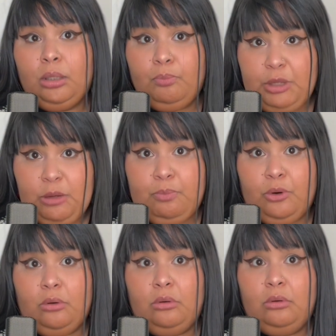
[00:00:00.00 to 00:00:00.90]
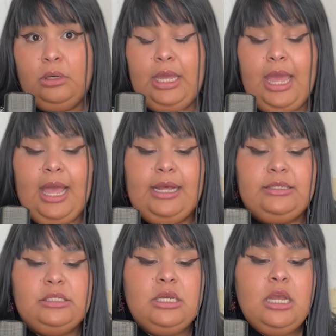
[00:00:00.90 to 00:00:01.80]
people.
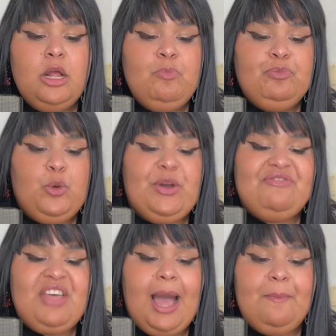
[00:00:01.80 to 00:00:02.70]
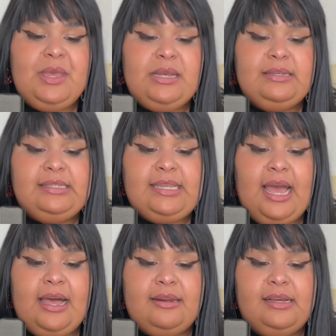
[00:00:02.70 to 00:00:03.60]
And with that being
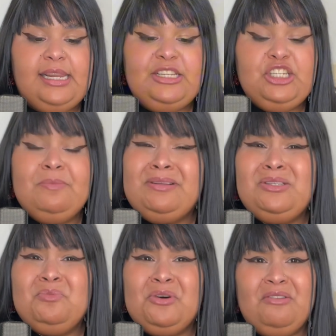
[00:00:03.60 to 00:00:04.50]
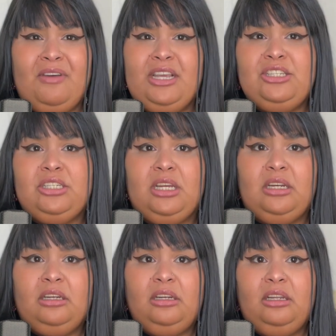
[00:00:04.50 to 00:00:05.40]
said, let's jump into
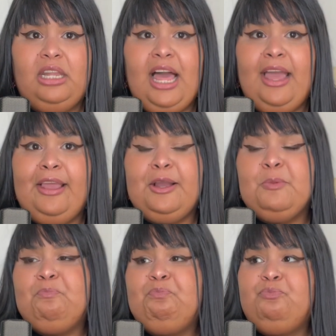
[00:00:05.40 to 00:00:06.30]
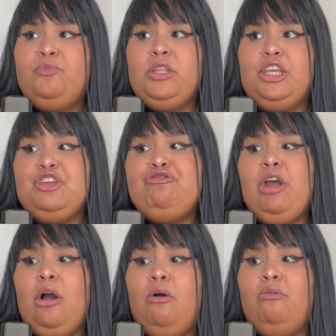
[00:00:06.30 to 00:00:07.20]
motivation. Like,
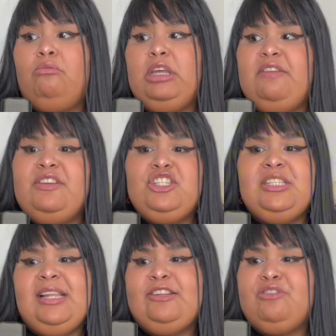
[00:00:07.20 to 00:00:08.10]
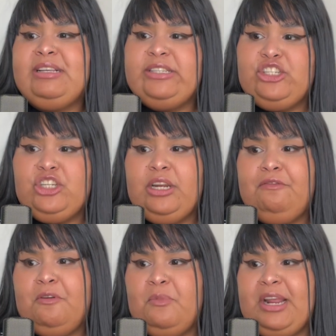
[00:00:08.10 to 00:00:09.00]
even just like transitioning
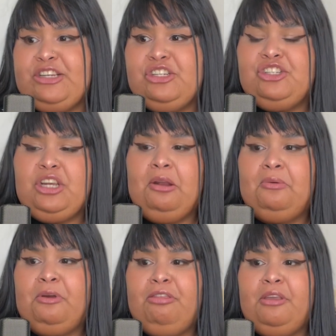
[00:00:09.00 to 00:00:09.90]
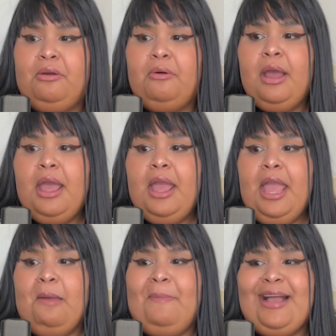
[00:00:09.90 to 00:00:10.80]
from what I just shared with you.
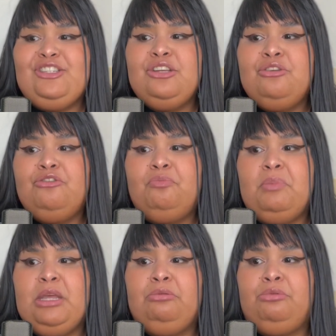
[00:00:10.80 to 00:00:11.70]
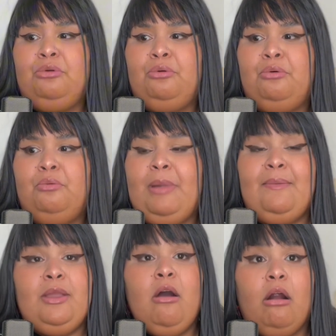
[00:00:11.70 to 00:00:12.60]
Imagine you've been through
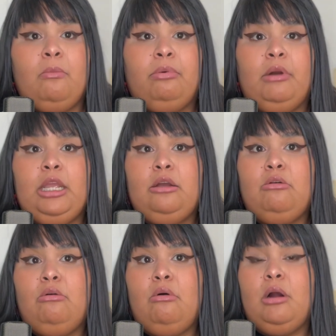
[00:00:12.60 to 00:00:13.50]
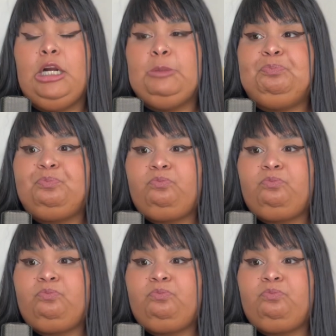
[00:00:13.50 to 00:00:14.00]
maybe heartbreak, or